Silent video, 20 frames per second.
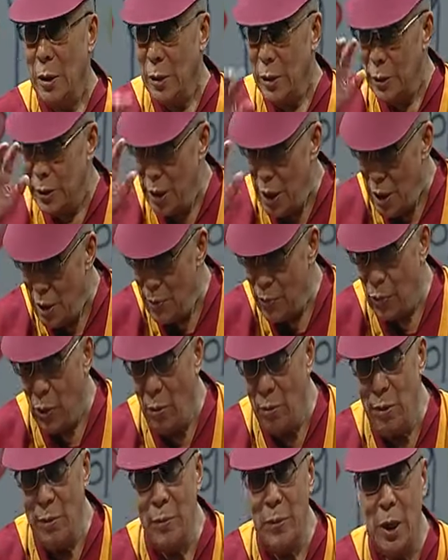Still
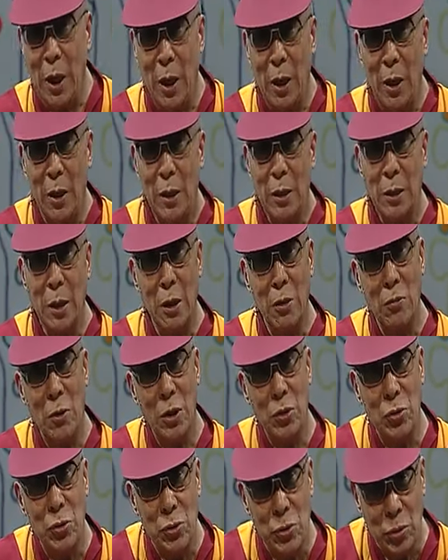problem there, then
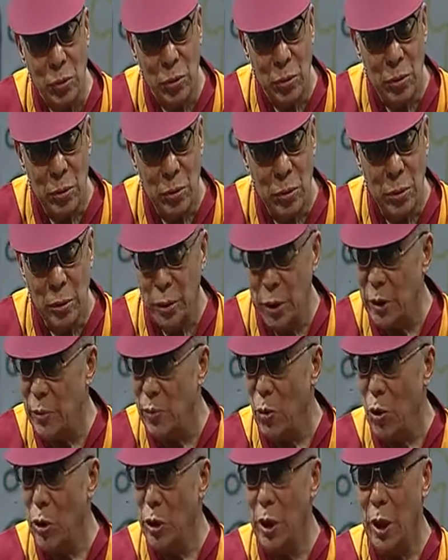what to do? This
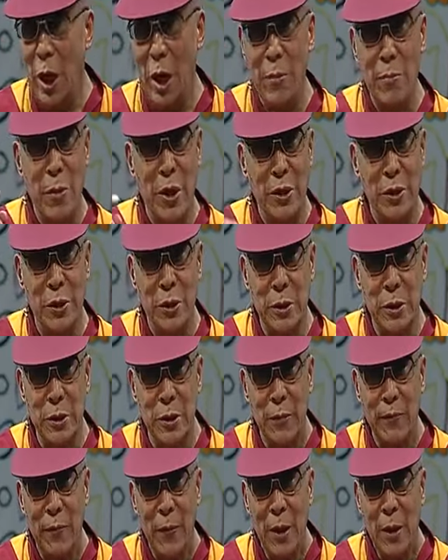morning I mentioned
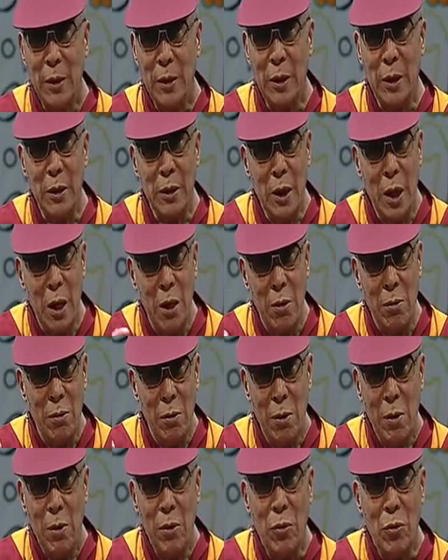that now
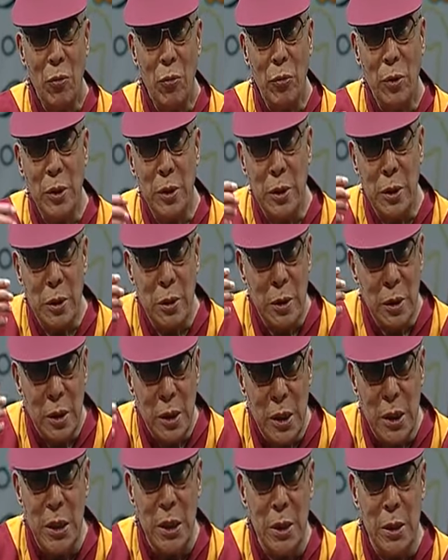we
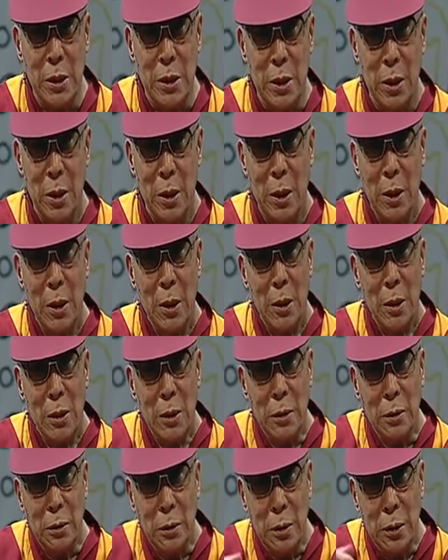need
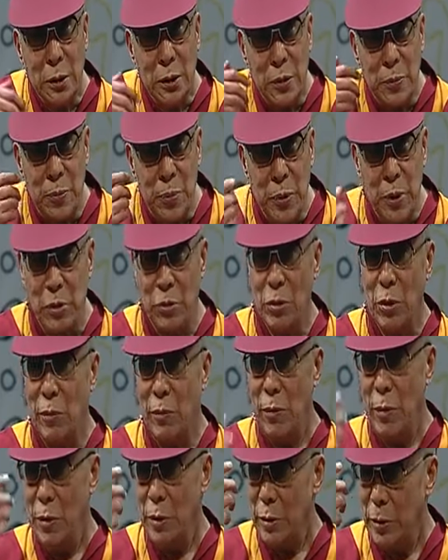the spirit of
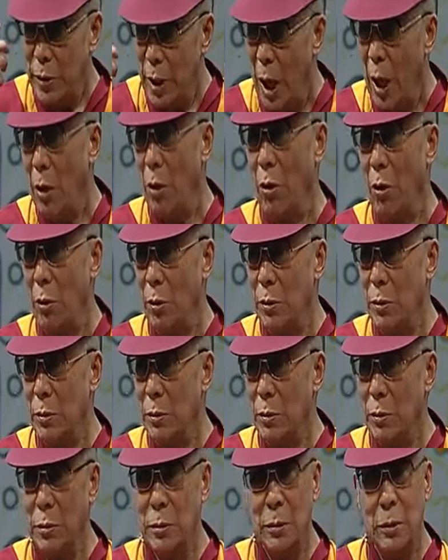dialogue,
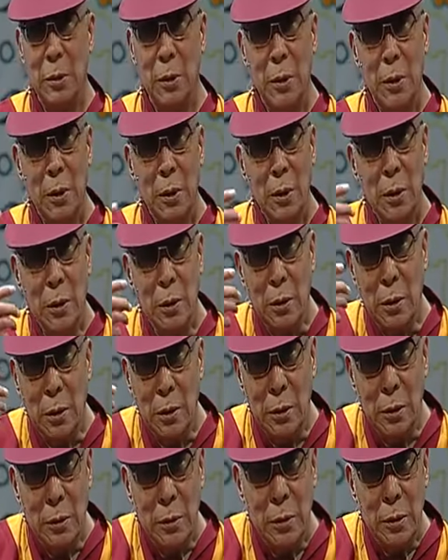
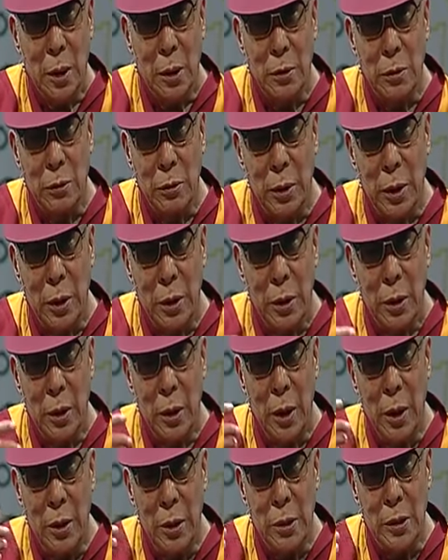uh, sorry,
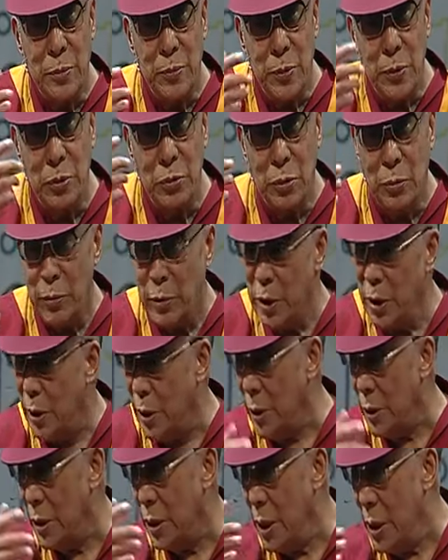in the spirit of
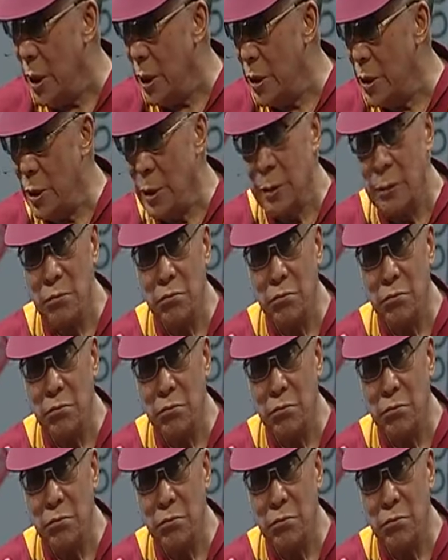reconciliation.